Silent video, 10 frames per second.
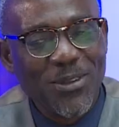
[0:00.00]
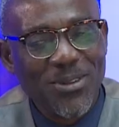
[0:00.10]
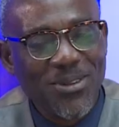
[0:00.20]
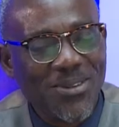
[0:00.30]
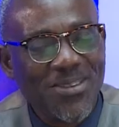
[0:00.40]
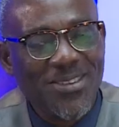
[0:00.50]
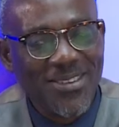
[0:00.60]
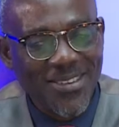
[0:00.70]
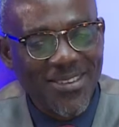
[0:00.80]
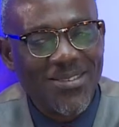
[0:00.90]
Thank you very much,
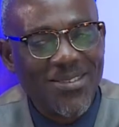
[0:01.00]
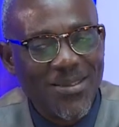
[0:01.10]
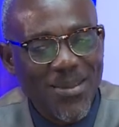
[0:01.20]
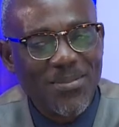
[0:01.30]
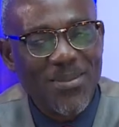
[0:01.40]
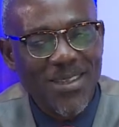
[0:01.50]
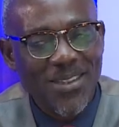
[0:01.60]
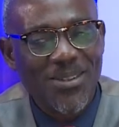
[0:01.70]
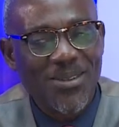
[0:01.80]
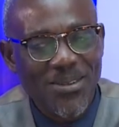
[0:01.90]
Dr. Kayode, for coming on
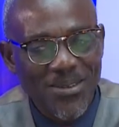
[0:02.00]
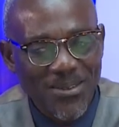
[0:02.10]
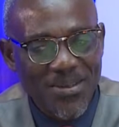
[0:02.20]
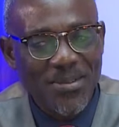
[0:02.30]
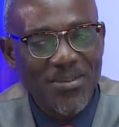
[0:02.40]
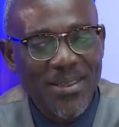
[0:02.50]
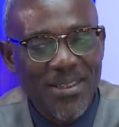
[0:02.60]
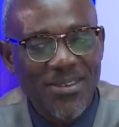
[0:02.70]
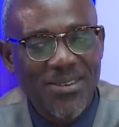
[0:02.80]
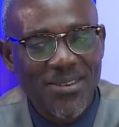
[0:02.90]
the newspaper review.
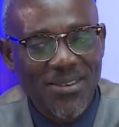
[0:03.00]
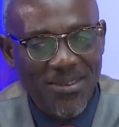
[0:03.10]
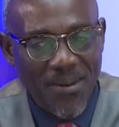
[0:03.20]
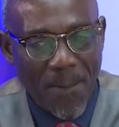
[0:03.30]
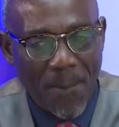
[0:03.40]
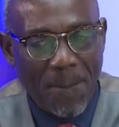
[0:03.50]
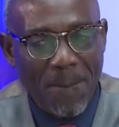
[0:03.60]
You are still